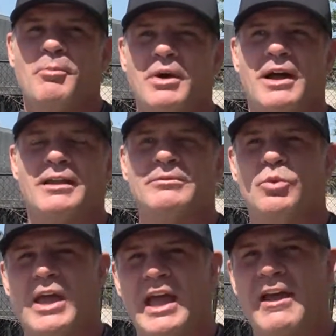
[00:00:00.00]
But
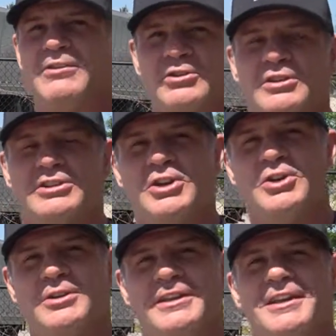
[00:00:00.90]
after you do the
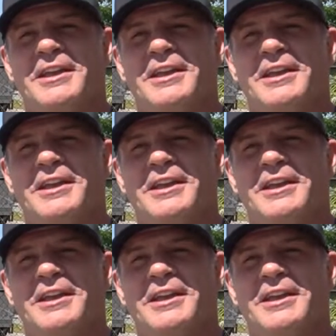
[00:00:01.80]
tune,